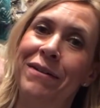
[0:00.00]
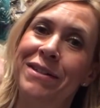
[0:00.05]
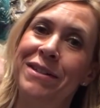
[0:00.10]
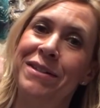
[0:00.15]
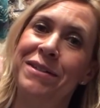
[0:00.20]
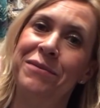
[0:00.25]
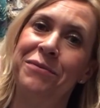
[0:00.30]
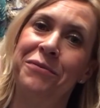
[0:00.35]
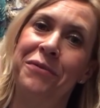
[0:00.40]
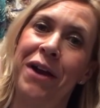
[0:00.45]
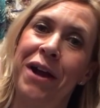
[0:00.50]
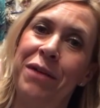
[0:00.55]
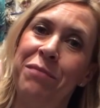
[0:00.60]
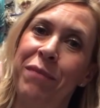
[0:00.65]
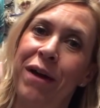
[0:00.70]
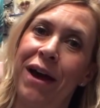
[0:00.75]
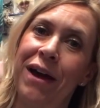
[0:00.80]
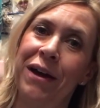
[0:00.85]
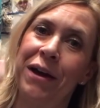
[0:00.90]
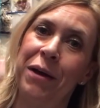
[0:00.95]
it's right
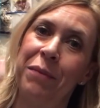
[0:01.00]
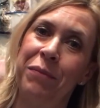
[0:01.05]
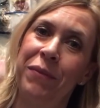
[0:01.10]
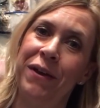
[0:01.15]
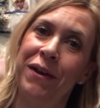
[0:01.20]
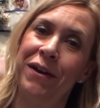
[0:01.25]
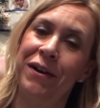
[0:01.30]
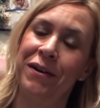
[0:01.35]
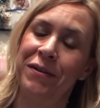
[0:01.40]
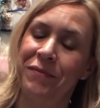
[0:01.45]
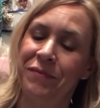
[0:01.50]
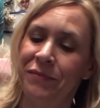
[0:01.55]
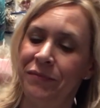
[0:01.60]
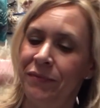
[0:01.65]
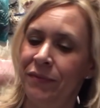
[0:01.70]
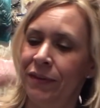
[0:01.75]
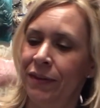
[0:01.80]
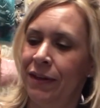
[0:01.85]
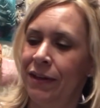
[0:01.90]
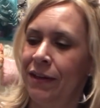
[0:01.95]
back up there.
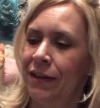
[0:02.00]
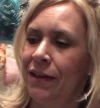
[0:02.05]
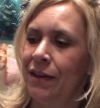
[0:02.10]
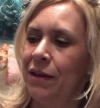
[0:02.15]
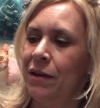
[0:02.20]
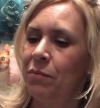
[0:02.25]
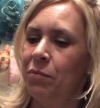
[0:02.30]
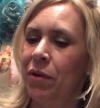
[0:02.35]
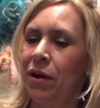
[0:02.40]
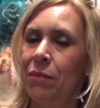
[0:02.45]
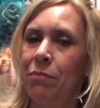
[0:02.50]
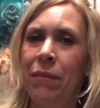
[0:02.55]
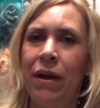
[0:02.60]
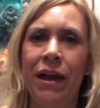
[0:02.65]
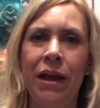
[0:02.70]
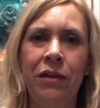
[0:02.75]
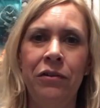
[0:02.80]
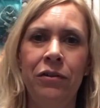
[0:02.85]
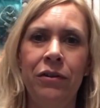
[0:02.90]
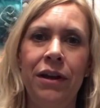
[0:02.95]
But my
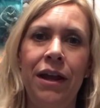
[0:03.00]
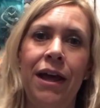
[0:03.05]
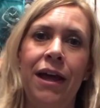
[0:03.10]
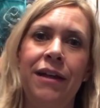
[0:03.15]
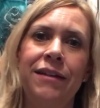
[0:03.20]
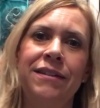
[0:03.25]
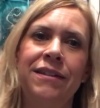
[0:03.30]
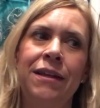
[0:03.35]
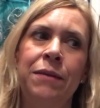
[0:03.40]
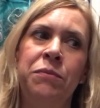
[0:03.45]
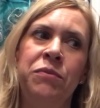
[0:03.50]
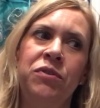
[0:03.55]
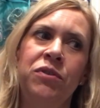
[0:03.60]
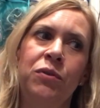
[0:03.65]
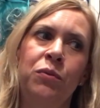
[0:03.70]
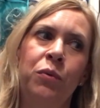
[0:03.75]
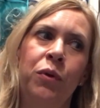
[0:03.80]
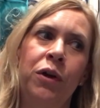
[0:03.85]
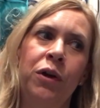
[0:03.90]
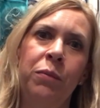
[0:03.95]
internet seems
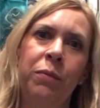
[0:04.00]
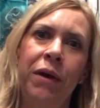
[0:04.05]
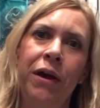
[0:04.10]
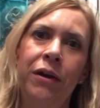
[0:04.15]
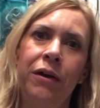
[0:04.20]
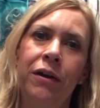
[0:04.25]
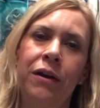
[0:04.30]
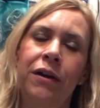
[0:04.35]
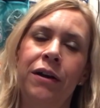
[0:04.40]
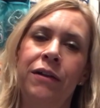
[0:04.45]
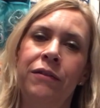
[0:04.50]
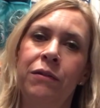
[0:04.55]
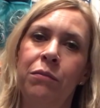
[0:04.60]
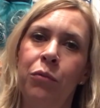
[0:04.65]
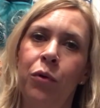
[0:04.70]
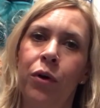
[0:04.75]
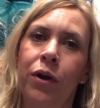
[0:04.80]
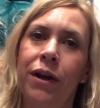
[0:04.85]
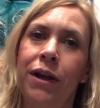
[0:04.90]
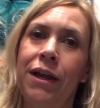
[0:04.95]
to work better in the
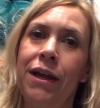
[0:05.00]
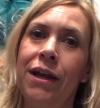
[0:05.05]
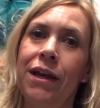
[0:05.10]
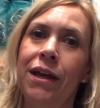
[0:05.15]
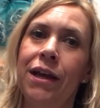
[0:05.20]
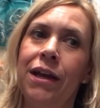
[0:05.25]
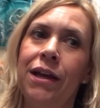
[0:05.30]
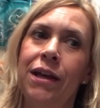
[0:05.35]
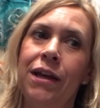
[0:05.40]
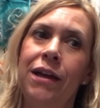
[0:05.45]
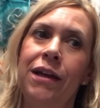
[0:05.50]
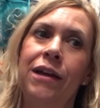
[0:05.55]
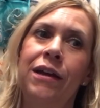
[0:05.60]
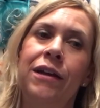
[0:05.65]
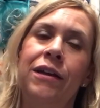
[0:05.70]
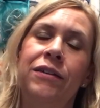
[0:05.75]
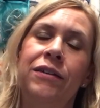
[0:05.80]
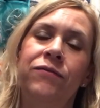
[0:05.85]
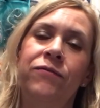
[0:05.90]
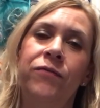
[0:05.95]
morning
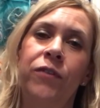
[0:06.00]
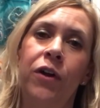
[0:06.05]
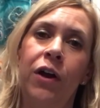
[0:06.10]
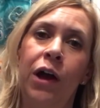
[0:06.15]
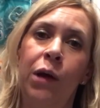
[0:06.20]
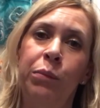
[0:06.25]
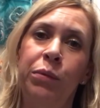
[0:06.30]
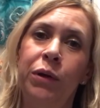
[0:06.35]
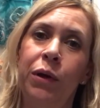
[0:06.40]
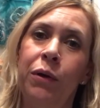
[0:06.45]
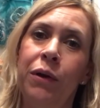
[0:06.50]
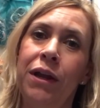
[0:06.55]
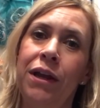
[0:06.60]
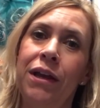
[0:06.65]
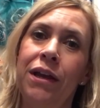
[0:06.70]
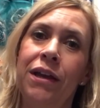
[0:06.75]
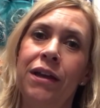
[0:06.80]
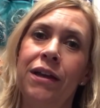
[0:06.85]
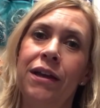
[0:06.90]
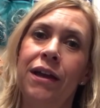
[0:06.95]
for
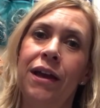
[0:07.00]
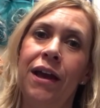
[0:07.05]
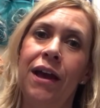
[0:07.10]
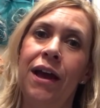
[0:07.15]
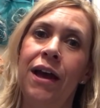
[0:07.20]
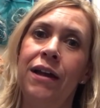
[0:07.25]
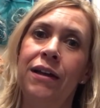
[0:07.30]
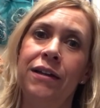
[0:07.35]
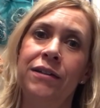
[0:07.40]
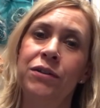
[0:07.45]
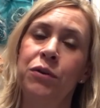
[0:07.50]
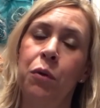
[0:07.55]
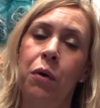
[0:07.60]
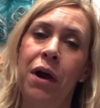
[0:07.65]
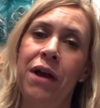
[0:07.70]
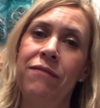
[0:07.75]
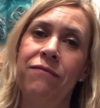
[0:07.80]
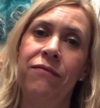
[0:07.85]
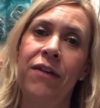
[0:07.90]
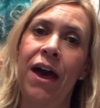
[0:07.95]
uploading, and it's
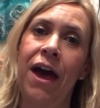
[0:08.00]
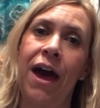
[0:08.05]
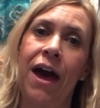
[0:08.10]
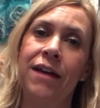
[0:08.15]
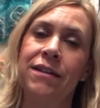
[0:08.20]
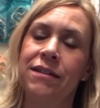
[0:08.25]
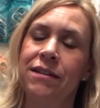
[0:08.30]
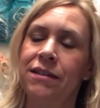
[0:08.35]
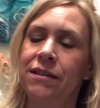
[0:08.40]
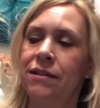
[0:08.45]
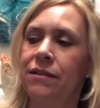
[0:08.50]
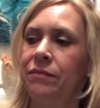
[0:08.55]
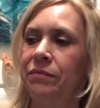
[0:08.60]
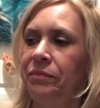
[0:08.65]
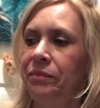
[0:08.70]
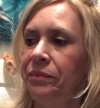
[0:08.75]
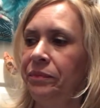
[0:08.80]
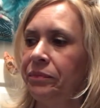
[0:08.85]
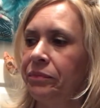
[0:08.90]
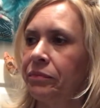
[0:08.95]
quite fast.
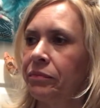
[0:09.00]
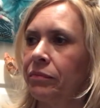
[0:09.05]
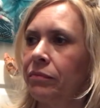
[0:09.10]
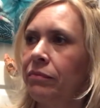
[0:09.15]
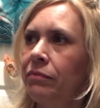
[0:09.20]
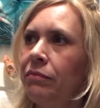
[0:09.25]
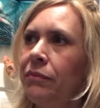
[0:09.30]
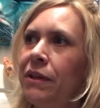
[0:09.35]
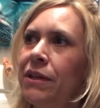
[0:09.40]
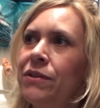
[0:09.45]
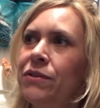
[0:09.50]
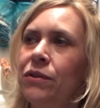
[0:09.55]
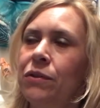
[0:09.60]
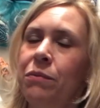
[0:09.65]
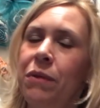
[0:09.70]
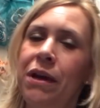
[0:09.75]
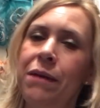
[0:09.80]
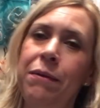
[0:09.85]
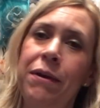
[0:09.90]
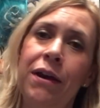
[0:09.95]
So
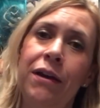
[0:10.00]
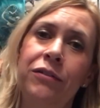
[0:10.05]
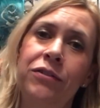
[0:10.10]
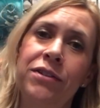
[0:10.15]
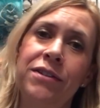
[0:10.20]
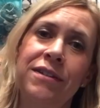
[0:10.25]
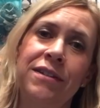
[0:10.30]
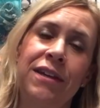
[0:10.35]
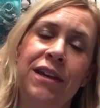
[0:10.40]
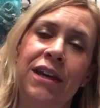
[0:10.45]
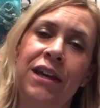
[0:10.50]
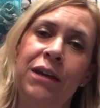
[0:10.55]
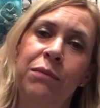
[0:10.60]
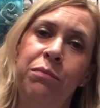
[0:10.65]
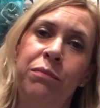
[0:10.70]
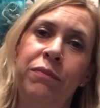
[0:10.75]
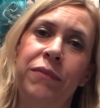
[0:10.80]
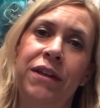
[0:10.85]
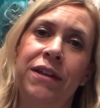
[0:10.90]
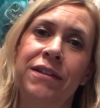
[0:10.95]
maybe I'll just keep
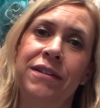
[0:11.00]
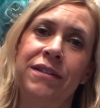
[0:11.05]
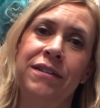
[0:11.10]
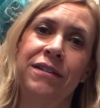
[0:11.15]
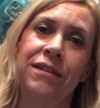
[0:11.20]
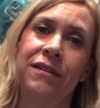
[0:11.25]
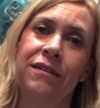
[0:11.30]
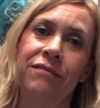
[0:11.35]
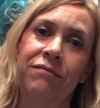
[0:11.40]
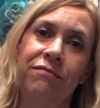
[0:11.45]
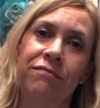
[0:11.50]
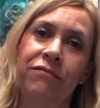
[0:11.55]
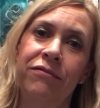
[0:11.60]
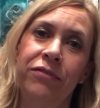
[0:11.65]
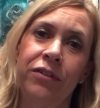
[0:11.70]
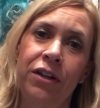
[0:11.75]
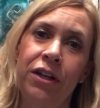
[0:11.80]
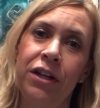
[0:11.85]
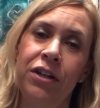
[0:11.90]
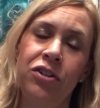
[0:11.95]
this
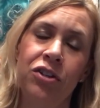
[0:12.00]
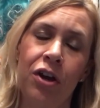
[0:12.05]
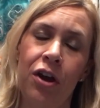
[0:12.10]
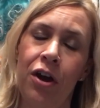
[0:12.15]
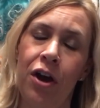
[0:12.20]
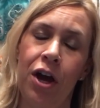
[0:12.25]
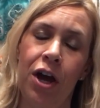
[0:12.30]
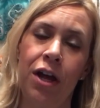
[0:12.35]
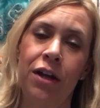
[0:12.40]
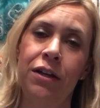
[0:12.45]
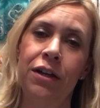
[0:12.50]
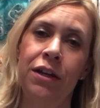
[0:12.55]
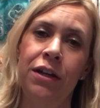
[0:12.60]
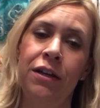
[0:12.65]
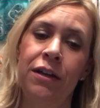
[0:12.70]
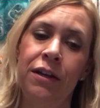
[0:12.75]
footage on